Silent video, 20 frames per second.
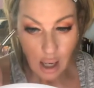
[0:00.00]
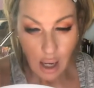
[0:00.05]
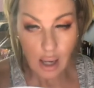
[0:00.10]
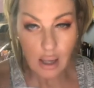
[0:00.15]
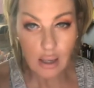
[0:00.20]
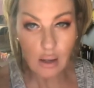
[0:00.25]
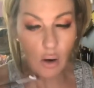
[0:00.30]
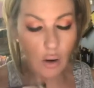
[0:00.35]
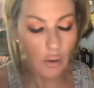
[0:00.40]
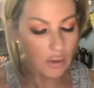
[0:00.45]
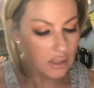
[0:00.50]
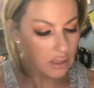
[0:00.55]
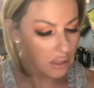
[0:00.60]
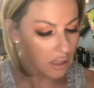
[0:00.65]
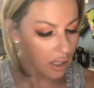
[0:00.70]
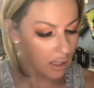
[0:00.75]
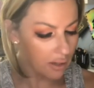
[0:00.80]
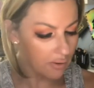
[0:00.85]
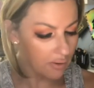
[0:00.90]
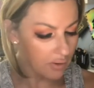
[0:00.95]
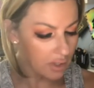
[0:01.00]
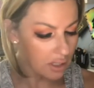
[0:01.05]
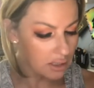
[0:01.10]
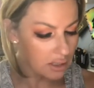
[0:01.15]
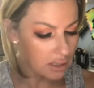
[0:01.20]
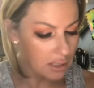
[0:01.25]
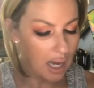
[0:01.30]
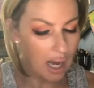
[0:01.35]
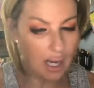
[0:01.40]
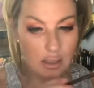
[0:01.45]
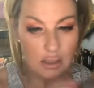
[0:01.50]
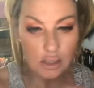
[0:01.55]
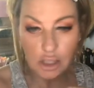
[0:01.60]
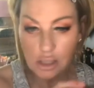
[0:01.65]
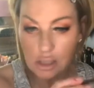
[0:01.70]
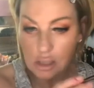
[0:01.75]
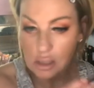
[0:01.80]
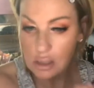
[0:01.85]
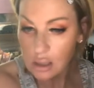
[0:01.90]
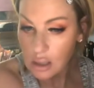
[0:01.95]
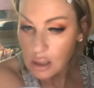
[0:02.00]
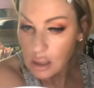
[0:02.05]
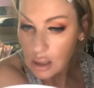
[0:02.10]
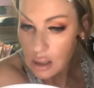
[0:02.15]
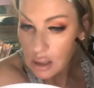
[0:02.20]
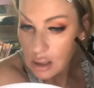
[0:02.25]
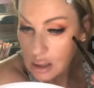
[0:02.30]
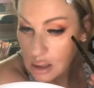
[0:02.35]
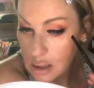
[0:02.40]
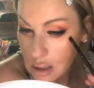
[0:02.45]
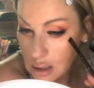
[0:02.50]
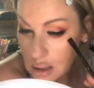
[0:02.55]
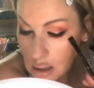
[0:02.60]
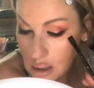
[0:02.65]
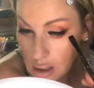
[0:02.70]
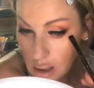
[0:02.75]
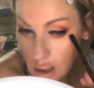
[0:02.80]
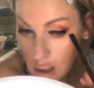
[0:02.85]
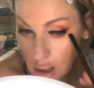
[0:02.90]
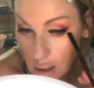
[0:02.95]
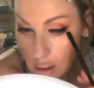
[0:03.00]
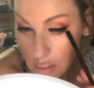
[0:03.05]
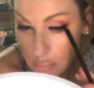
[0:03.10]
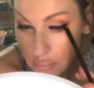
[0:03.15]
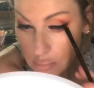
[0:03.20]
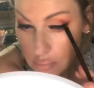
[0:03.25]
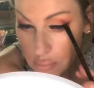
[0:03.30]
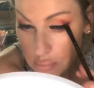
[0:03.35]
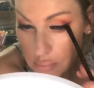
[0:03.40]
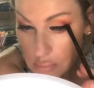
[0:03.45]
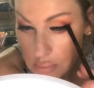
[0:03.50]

I always kind of attach the um,